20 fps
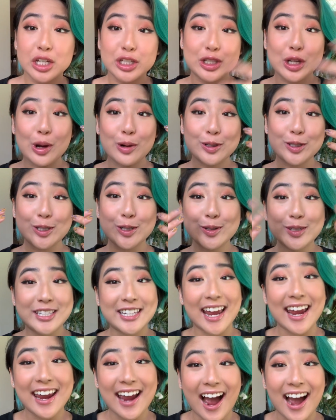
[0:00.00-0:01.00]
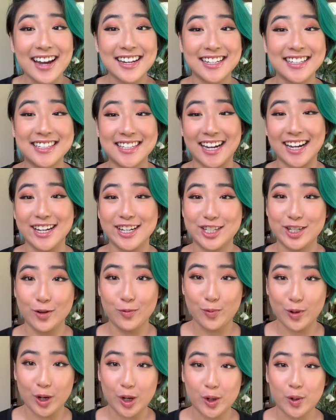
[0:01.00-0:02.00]
So today I decided to
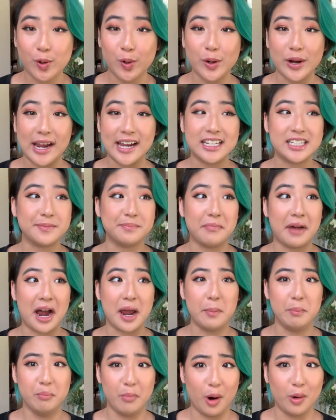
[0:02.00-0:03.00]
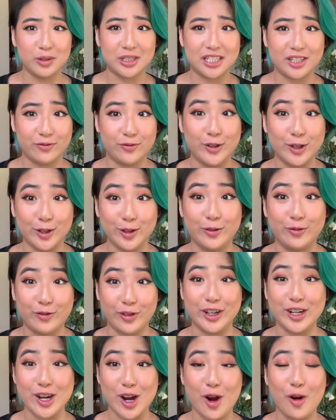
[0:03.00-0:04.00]
recreate my most viewed
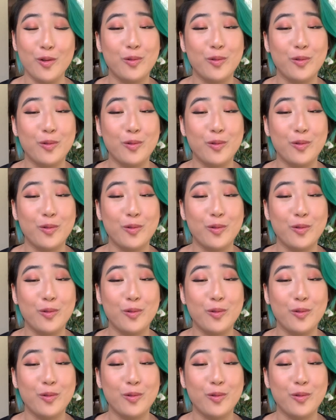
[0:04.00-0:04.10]
video,